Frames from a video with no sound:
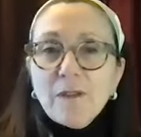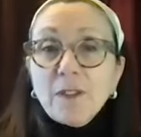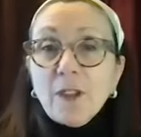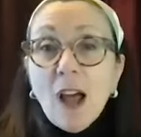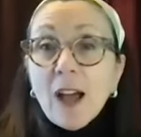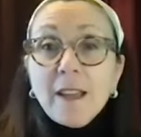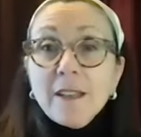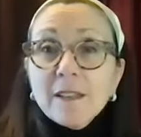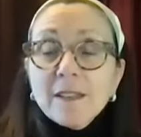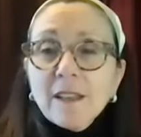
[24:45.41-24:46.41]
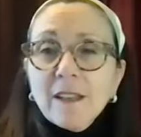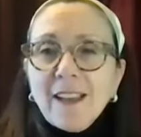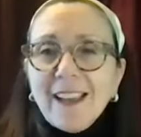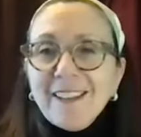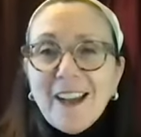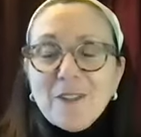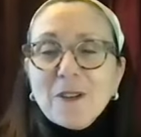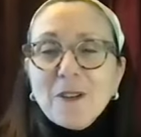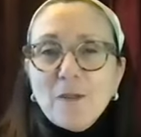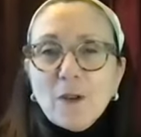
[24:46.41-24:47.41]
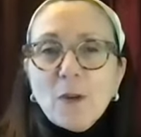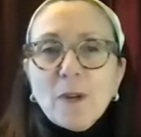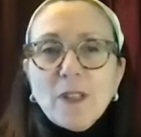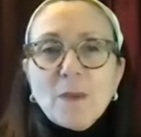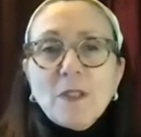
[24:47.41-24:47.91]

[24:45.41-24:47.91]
flies and other invertebrates,